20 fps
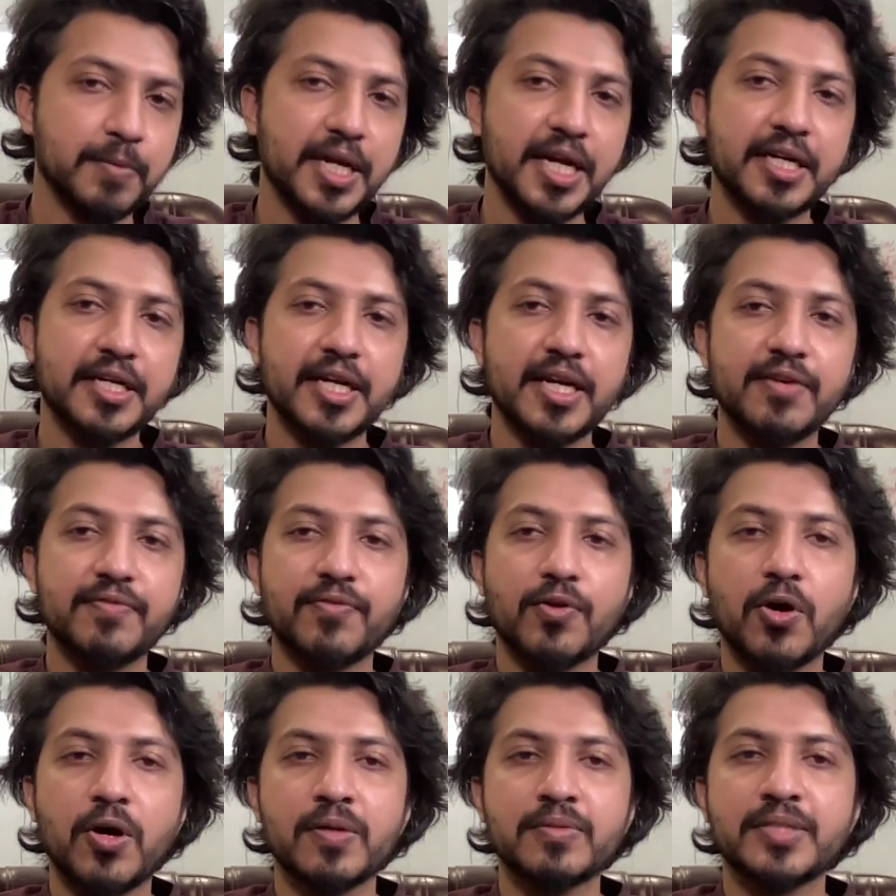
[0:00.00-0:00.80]
It
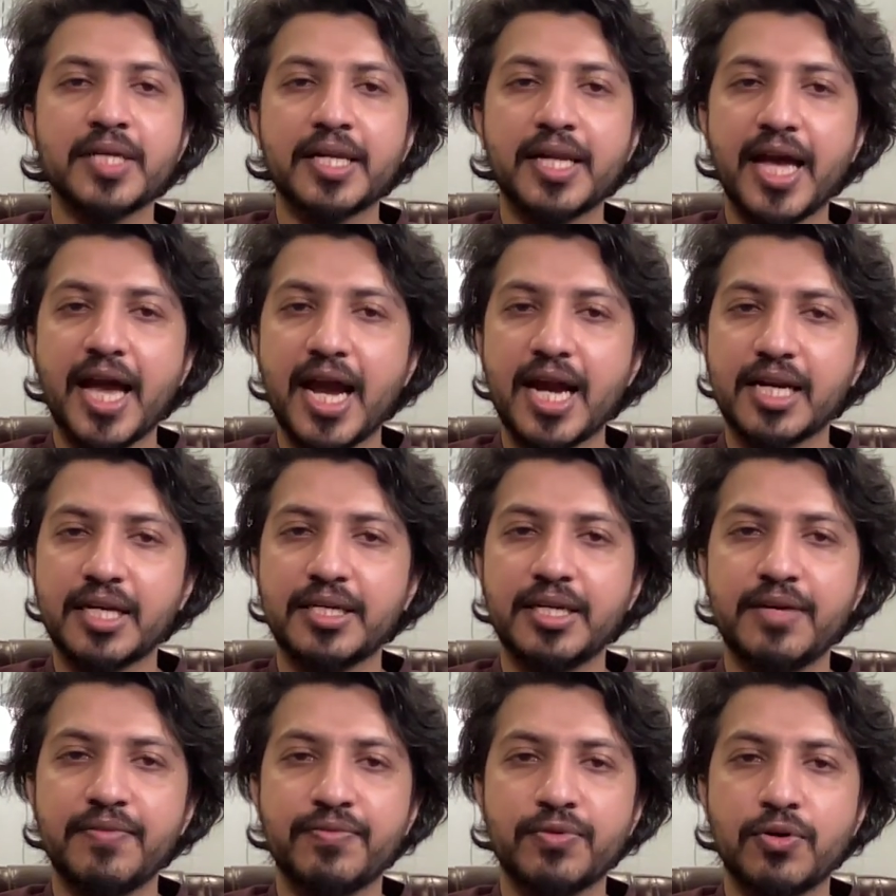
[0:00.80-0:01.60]
involves an
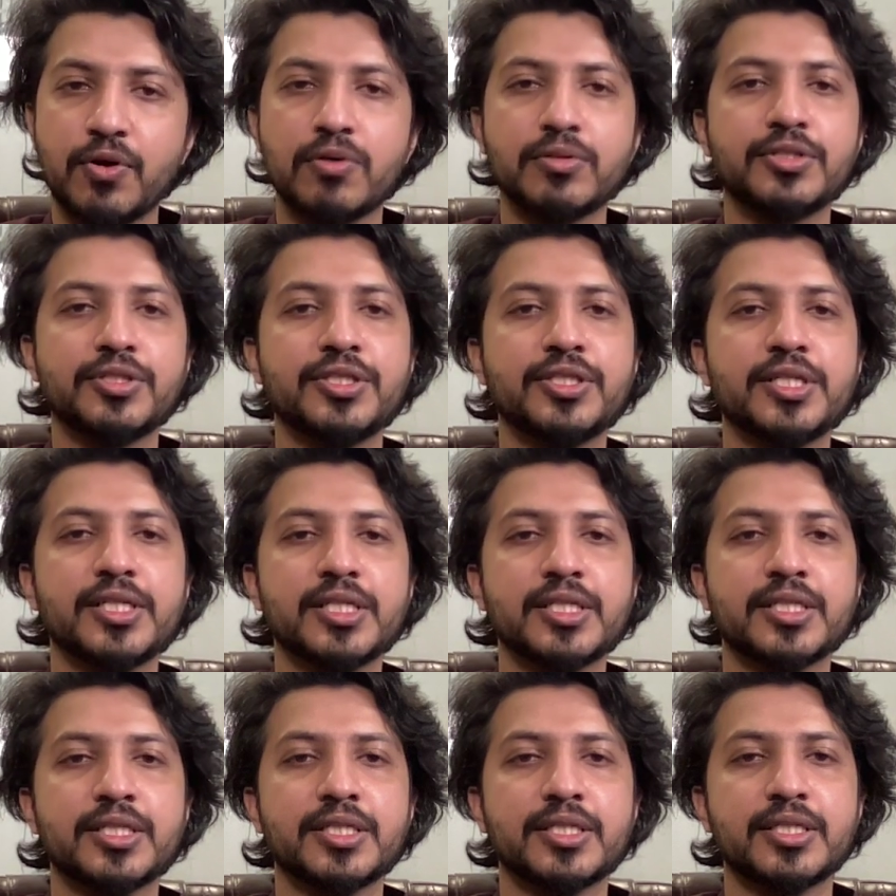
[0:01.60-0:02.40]
active,
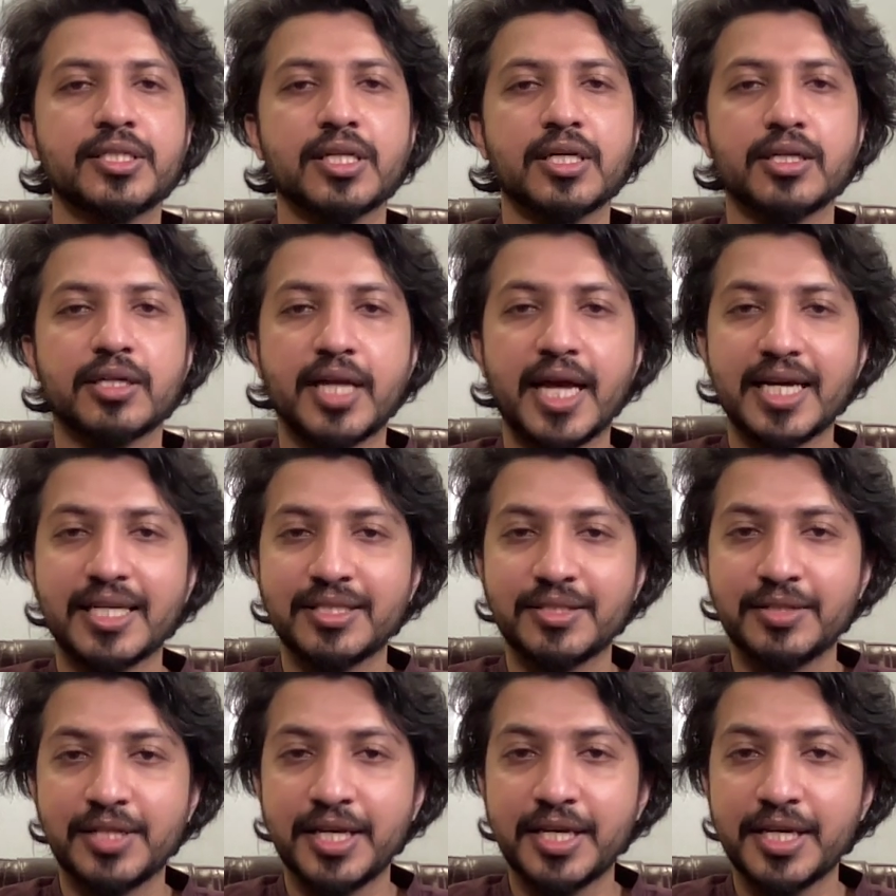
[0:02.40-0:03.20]
conscious
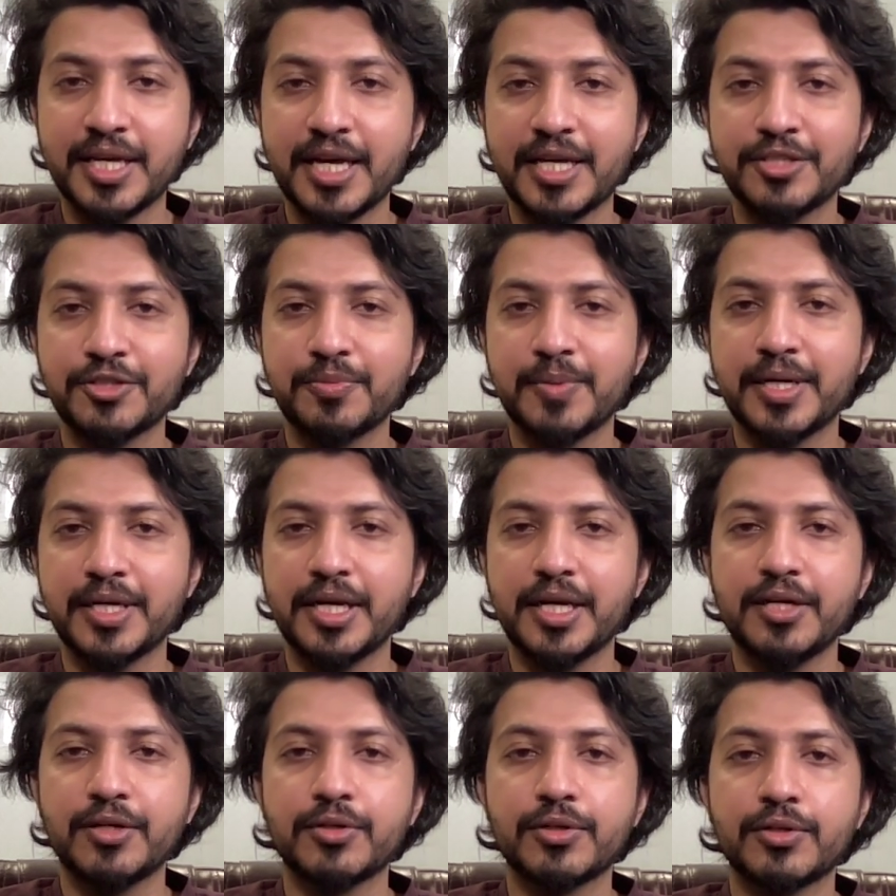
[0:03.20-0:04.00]

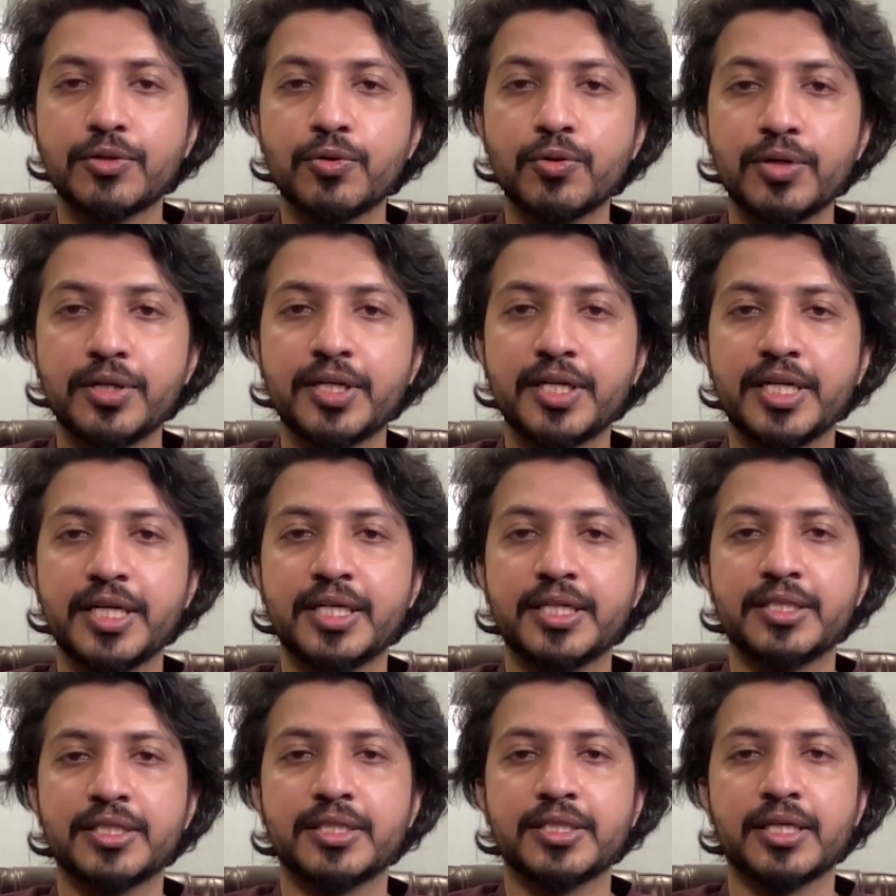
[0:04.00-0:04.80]
engagement in good
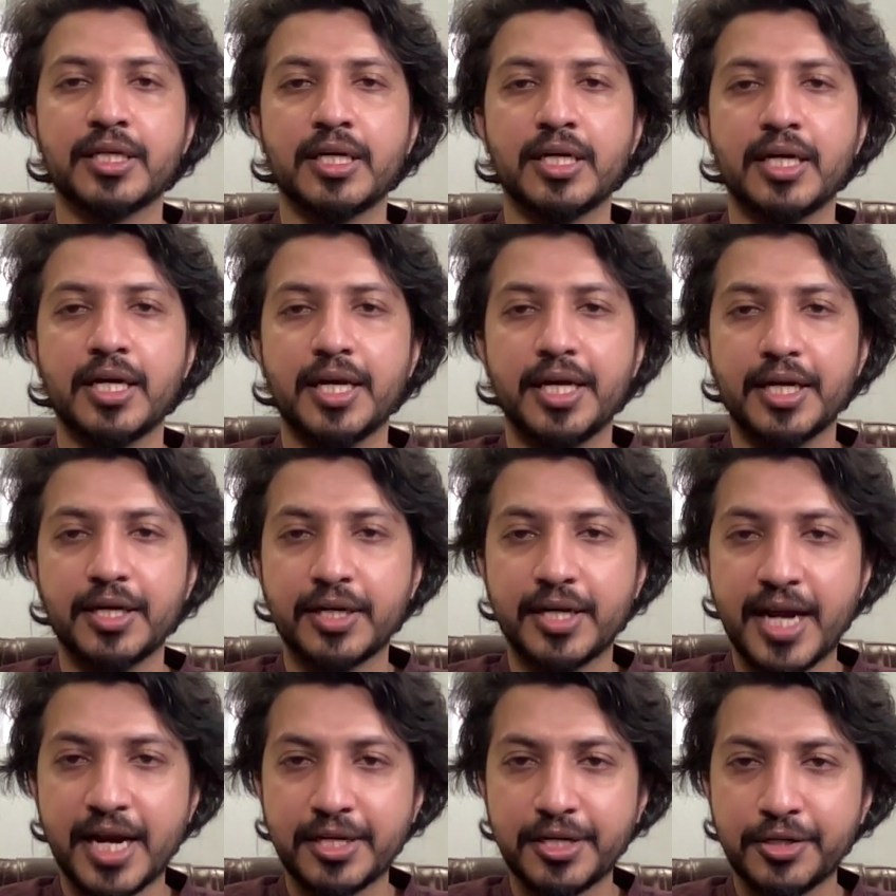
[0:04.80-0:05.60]
deeds,
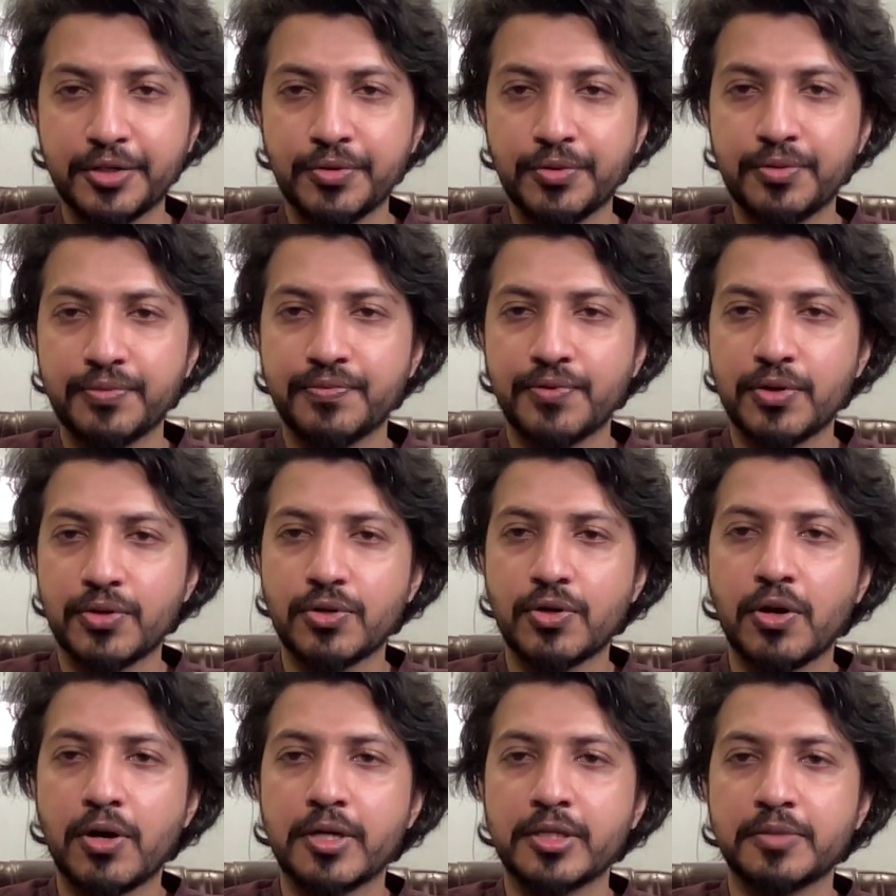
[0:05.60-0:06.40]
gratitude for
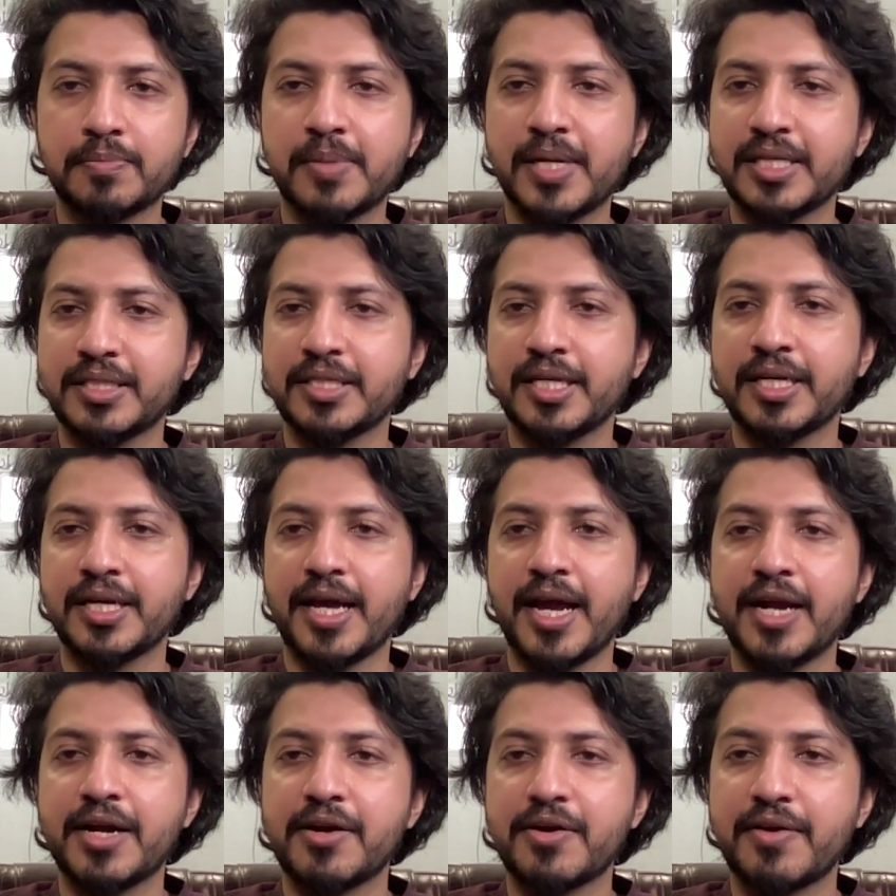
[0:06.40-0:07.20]
God's
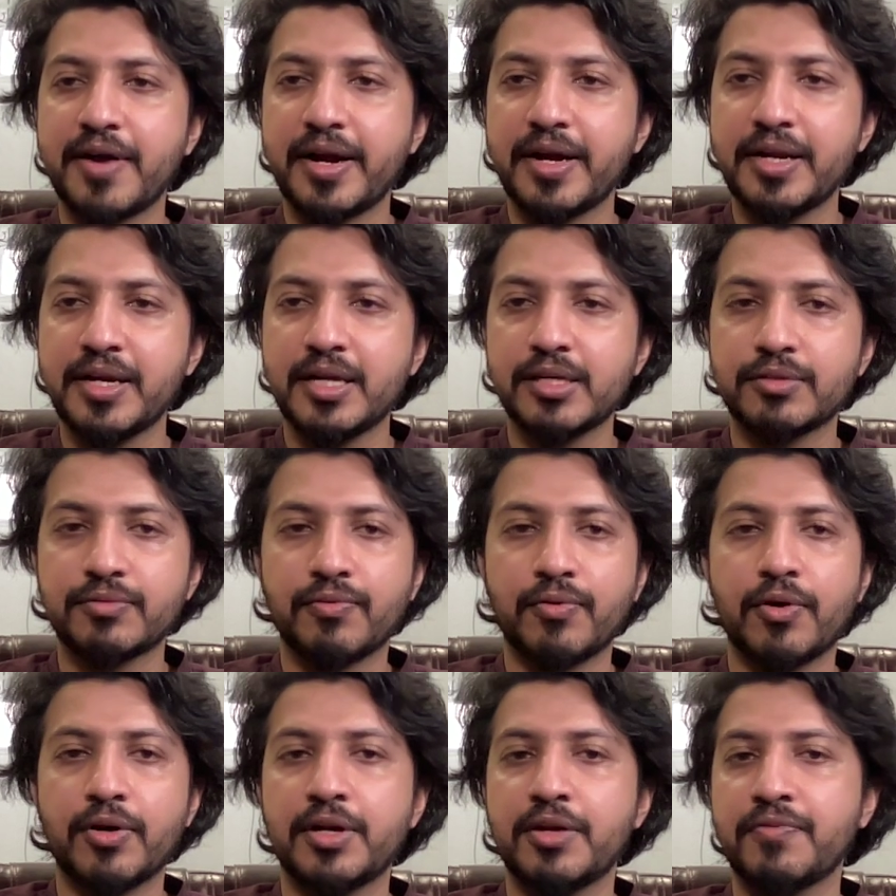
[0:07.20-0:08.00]
blessing, and readiness
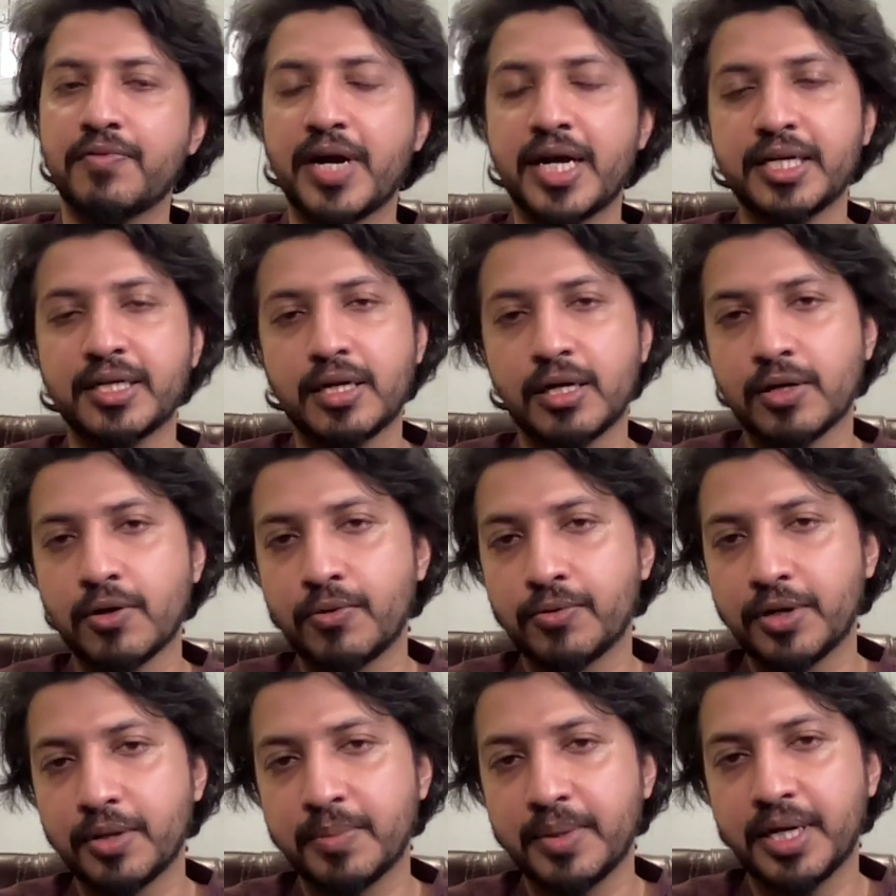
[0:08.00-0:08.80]
for divine
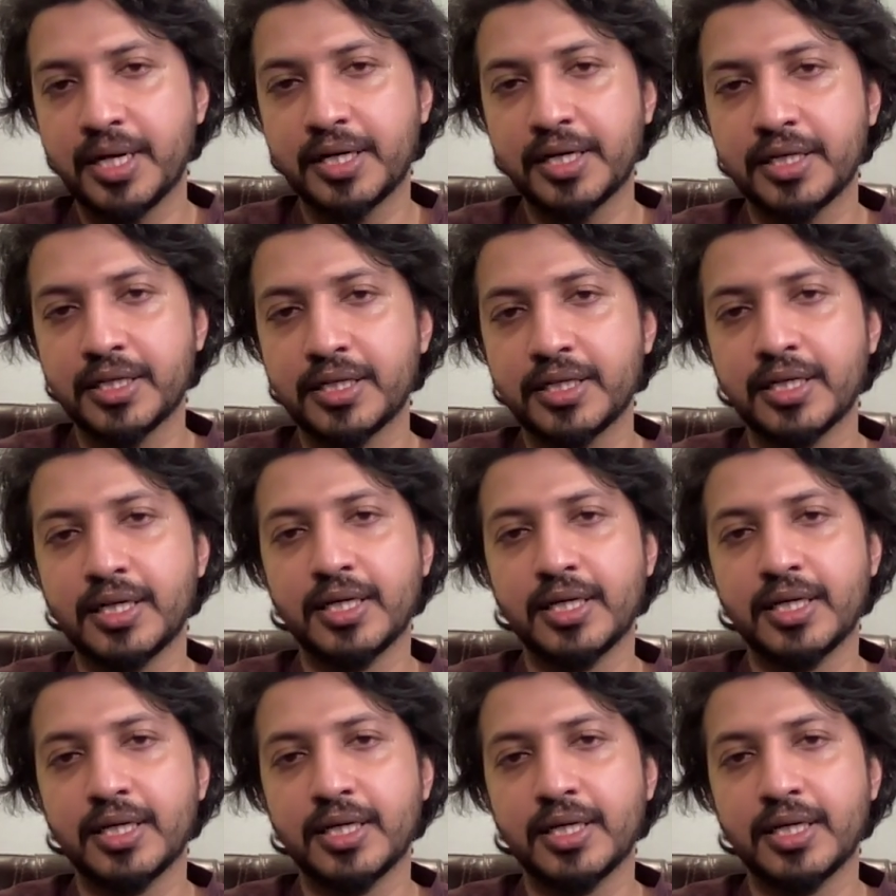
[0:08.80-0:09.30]
accountability.